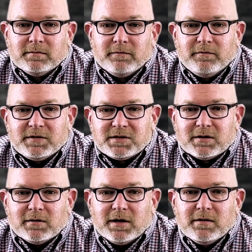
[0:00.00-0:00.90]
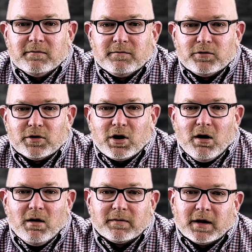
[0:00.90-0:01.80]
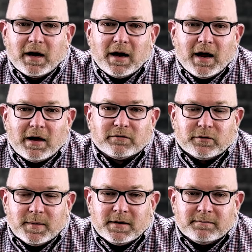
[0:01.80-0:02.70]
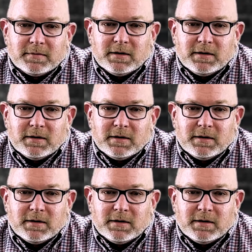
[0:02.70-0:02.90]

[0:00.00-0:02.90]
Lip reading: physically for the calling that God has for me.